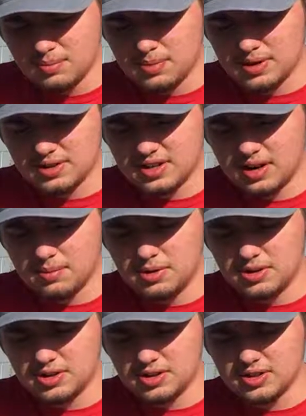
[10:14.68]
burnt out
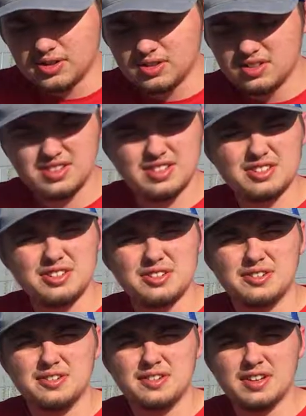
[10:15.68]
motor,
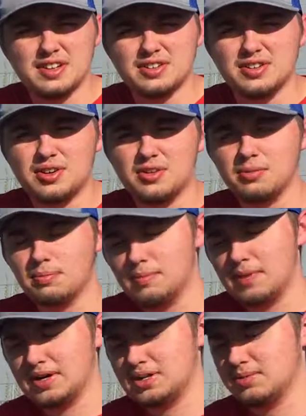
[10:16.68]
so I don't know
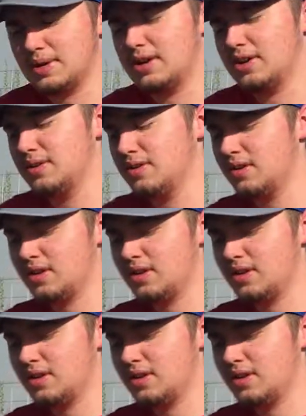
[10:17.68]
much about it.